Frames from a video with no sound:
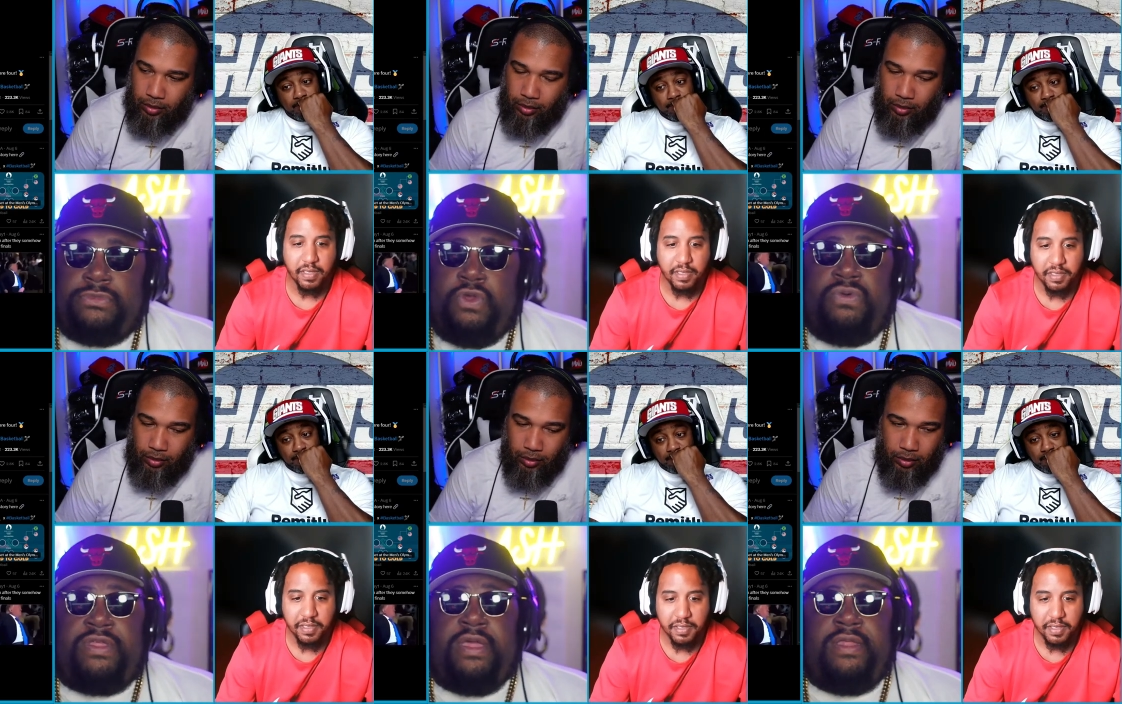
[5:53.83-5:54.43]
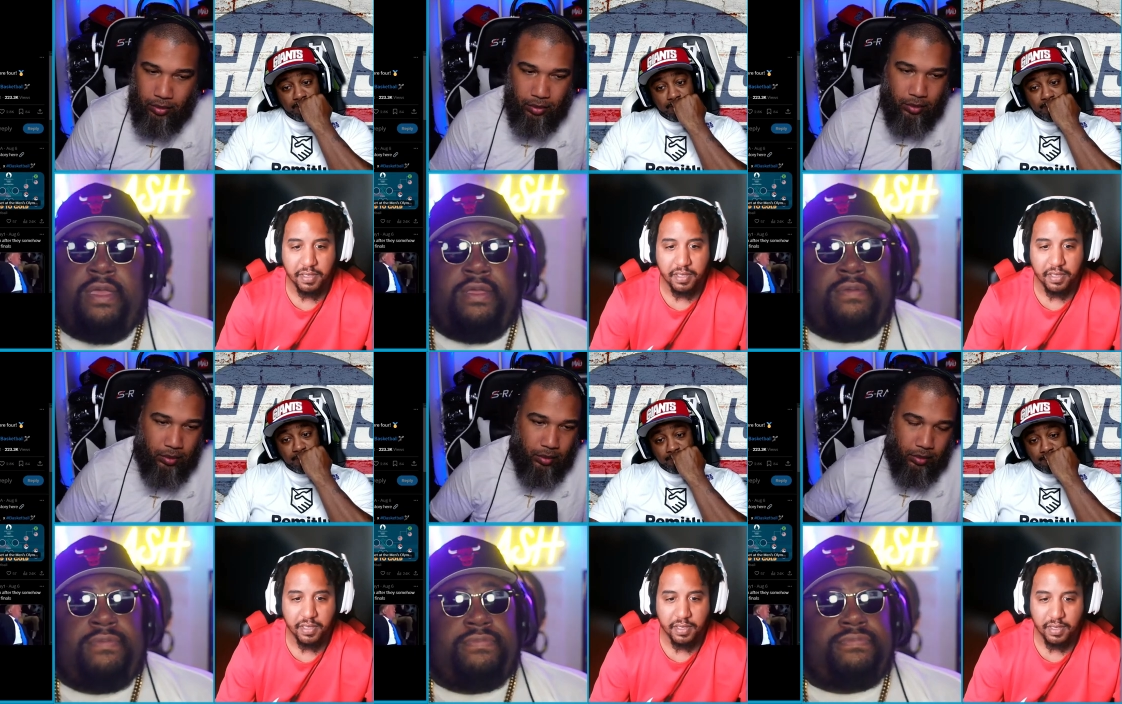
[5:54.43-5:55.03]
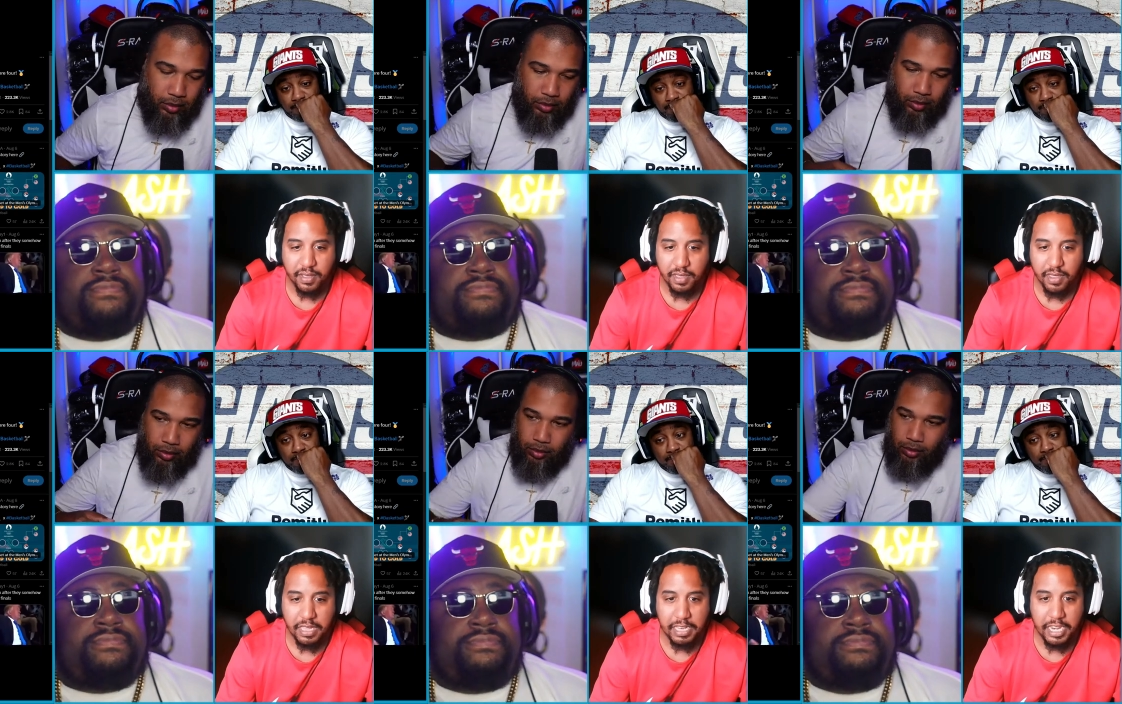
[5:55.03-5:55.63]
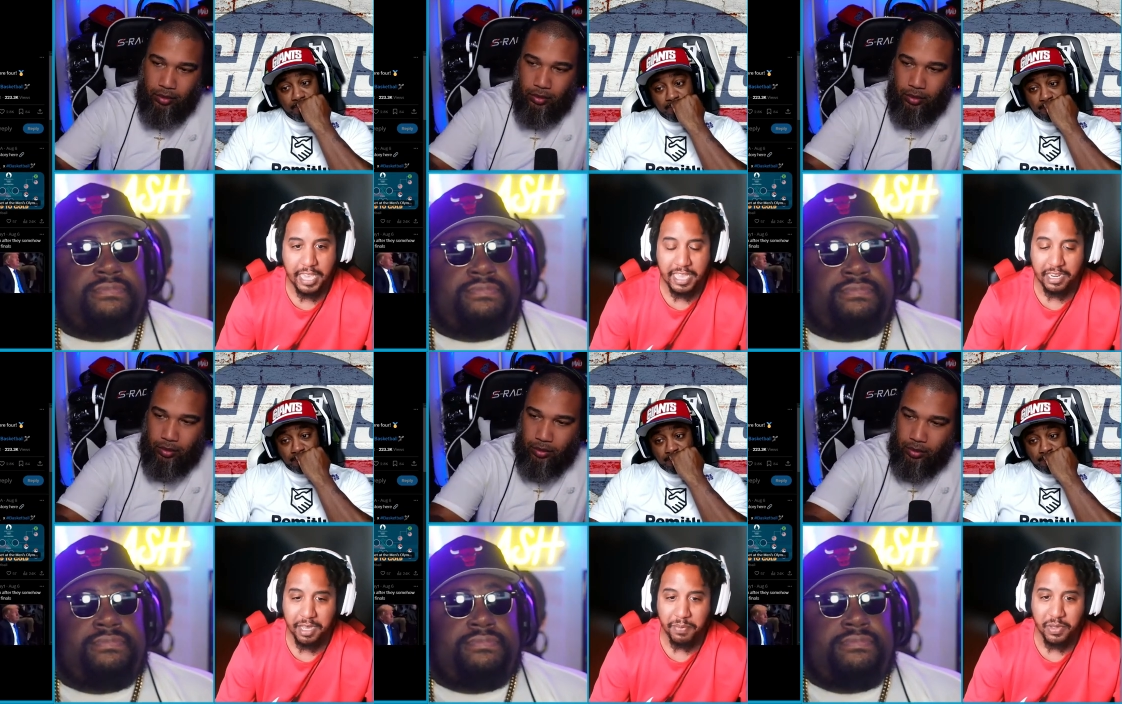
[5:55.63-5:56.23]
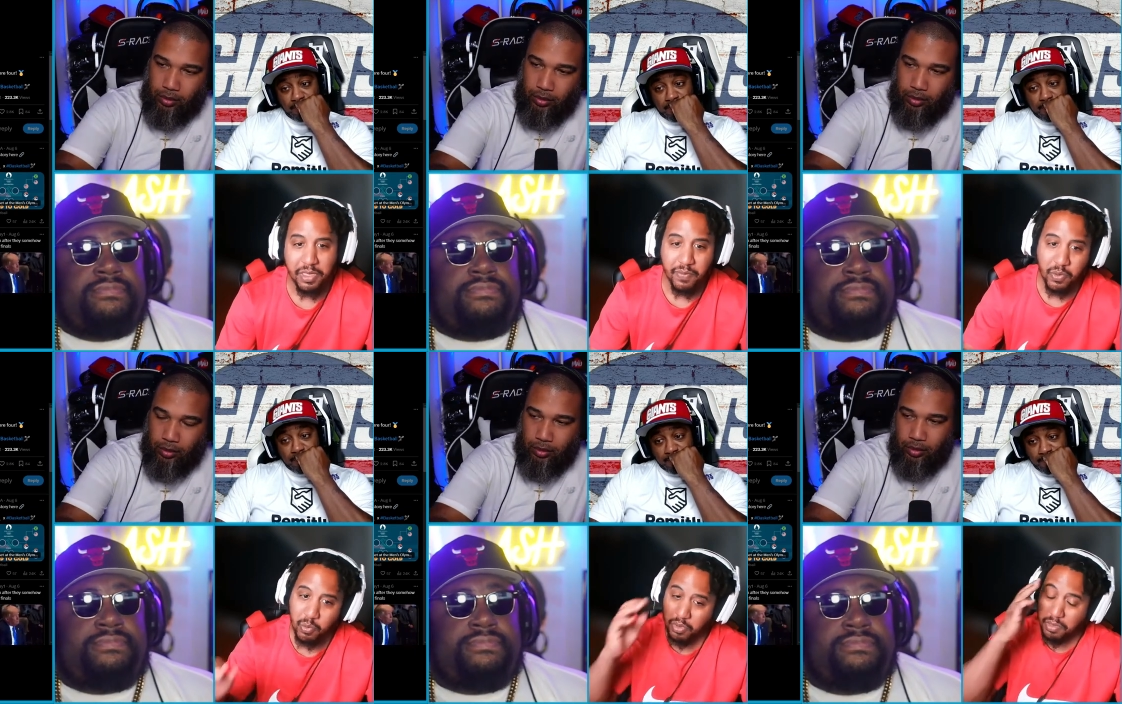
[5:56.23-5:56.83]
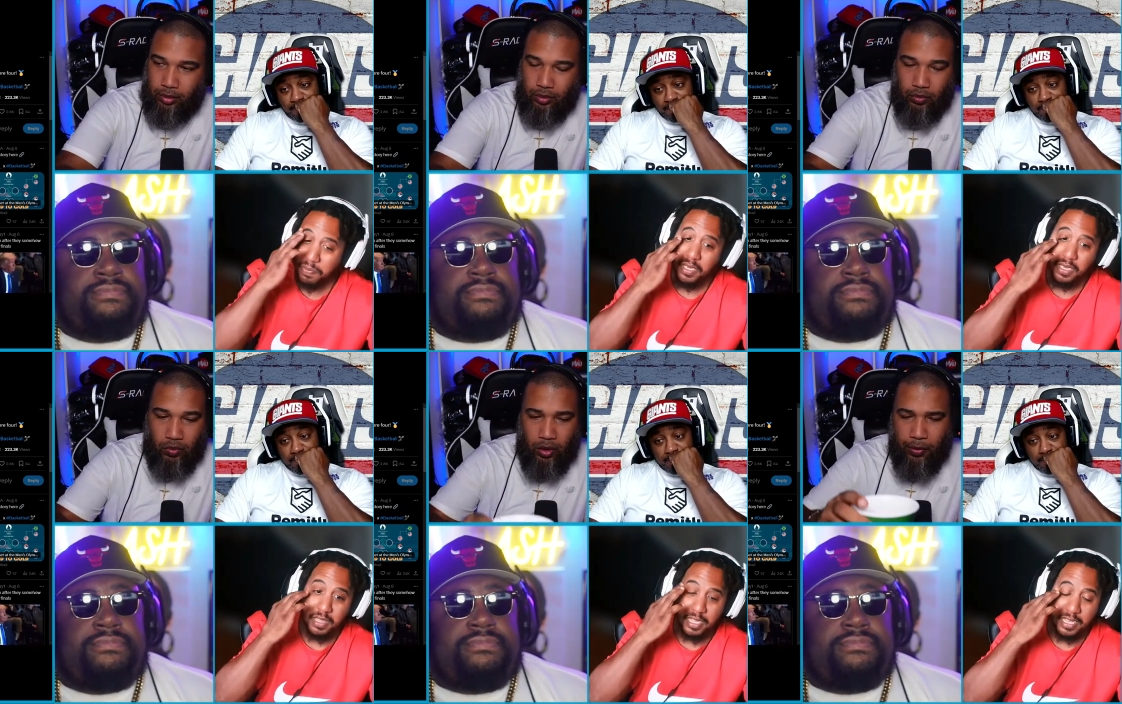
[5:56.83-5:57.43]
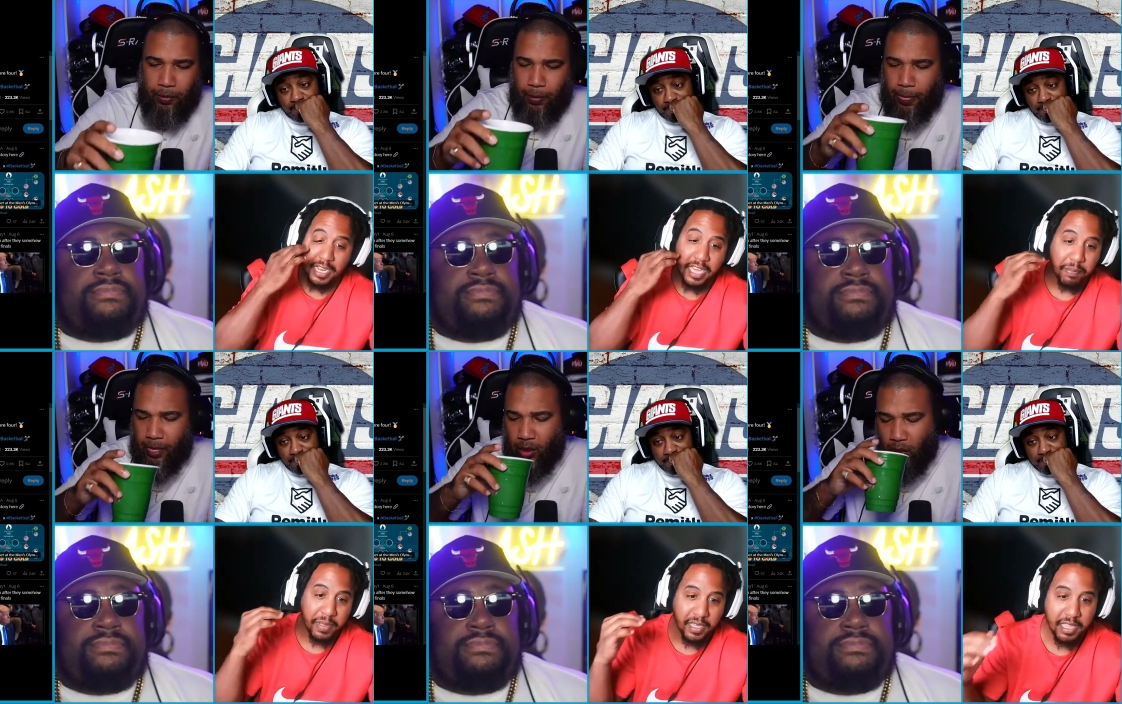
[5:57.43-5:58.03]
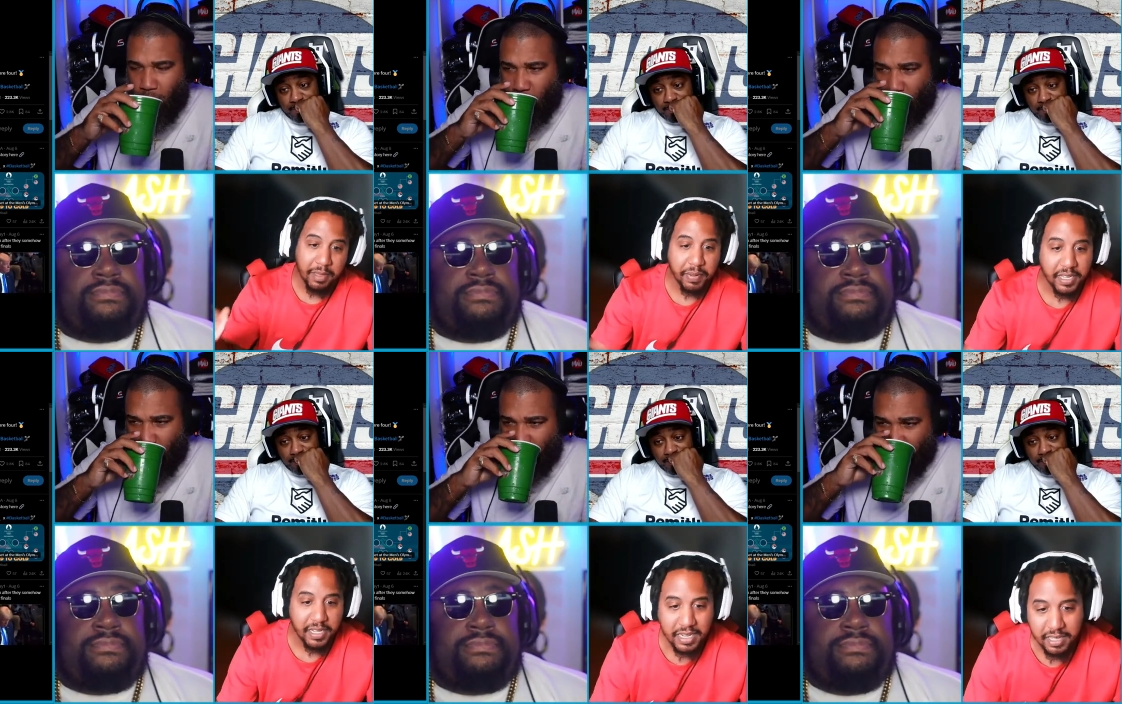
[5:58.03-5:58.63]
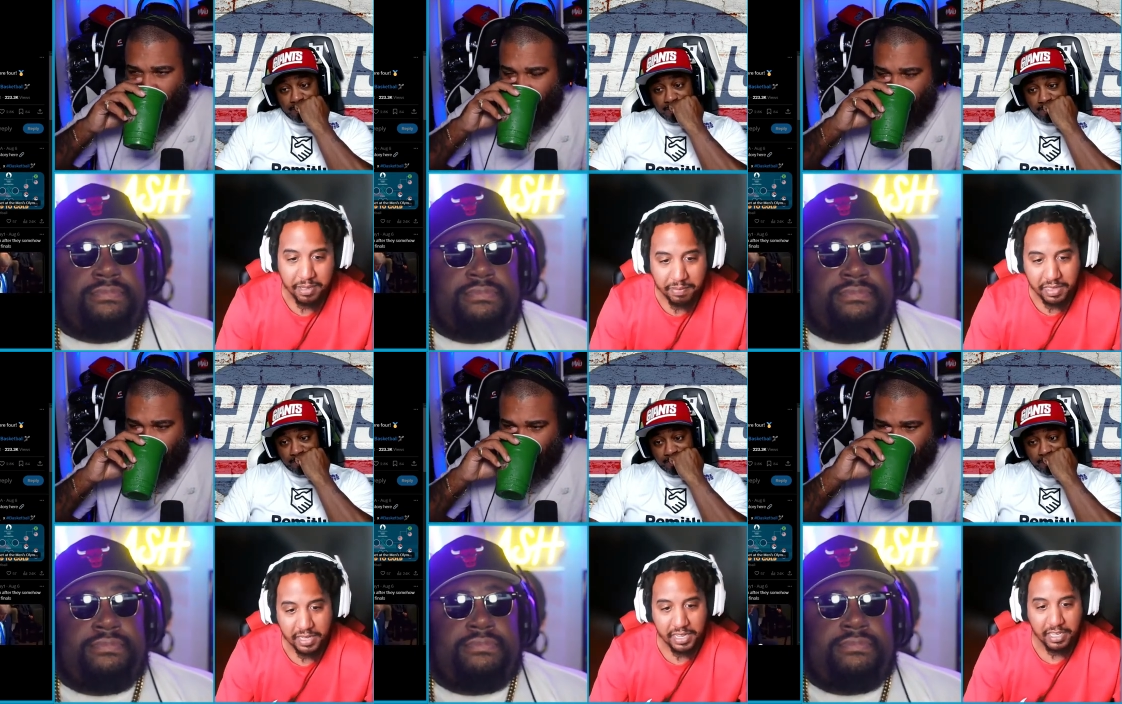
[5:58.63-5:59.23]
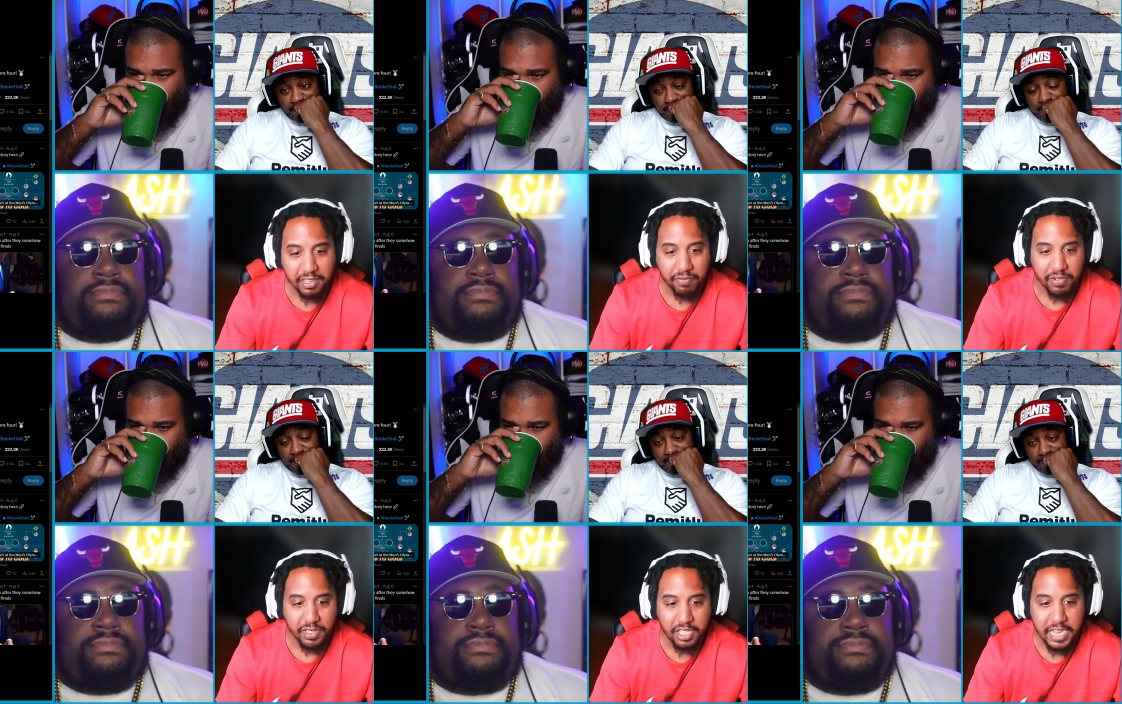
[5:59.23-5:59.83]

Speaker 1: Who said that? They, they had a couple interviews with some players. Like a lot of players that played under him said they couldn't really